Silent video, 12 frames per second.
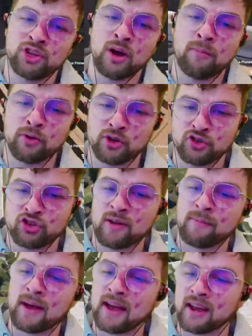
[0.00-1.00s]
up on your
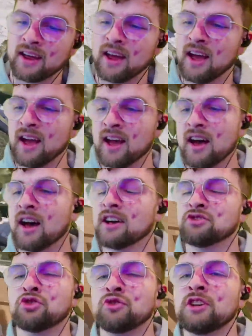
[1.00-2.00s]
jetpack.
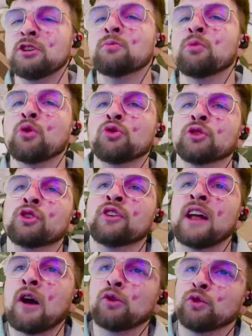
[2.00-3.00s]
So you need to both learn
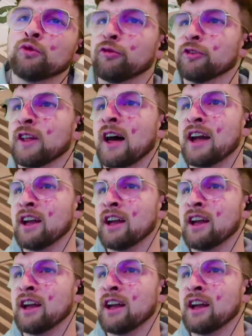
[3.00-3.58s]
how to fly